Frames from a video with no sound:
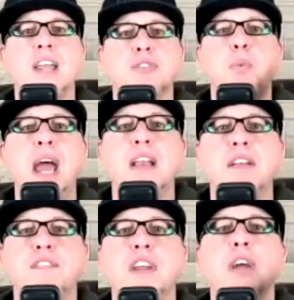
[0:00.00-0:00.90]
is waiting
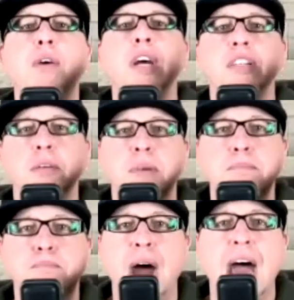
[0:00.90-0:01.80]
for you to be
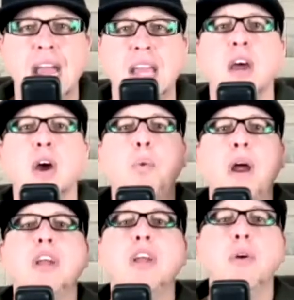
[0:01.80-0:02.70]
back where
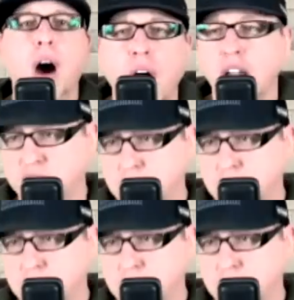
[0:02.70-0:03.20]
you ought to